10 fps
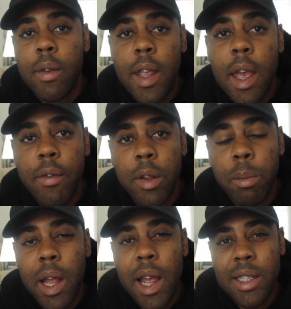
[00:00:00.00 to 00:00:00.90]
of care for the
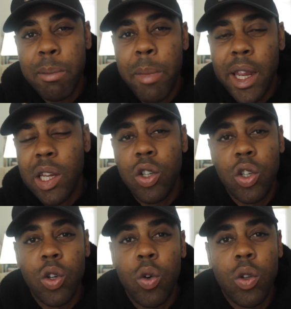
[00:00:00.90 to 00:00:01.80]
players, in making
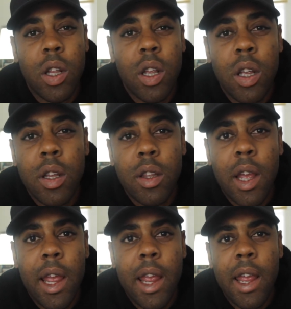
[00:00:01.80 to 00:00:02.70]
sure that
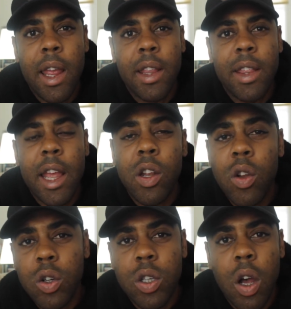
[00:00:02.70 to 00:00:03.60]
they're
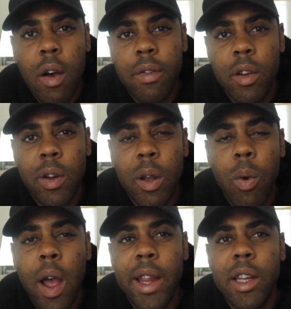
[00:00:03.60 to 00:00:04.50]
looked after in a
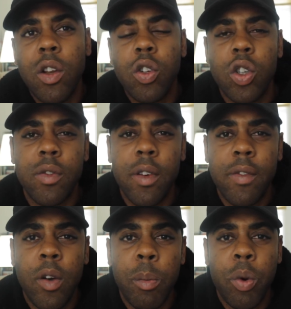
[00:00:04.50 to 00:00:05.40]
way, not just for
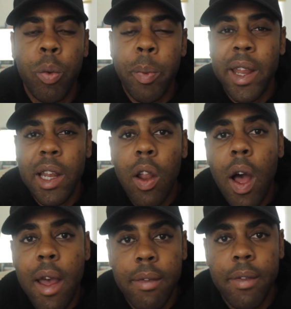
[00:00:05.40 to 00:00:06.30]
football, but in
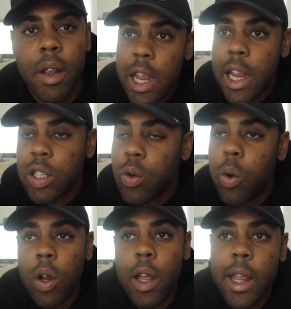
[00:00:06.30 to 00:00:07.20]
life. It's
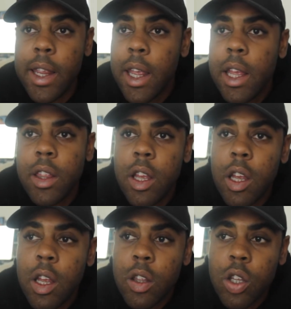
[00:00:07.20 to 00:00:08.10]
quality.
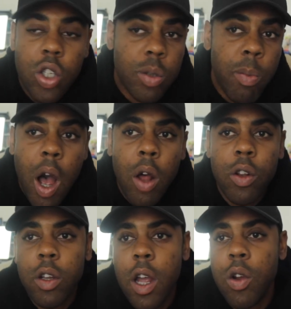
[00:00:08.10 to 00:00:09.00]
The smile
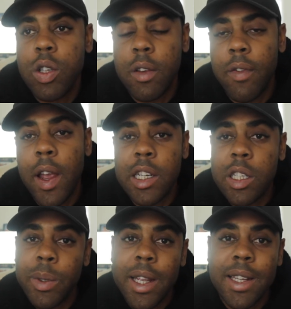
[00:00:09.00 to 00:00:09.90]
on the coaches'
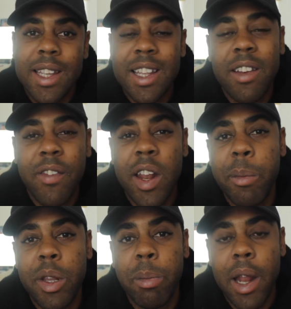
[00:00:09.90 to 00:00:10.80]
faces when they see the
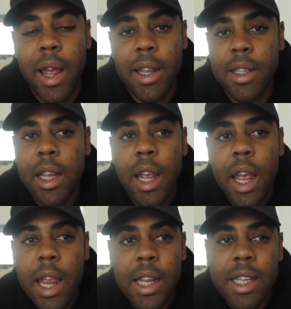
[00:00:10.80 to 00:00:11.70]
development of the players
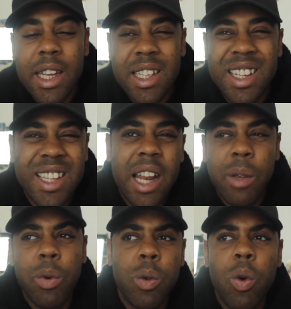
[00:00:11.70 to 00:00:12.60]
is
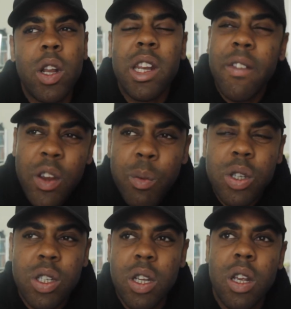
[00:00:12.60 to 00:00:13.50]
exactly what you want. And if you
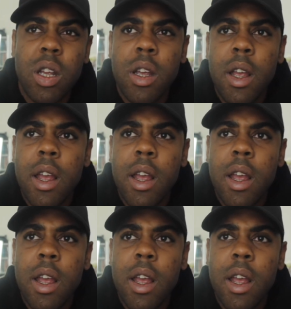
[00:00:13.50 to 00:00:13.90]
was to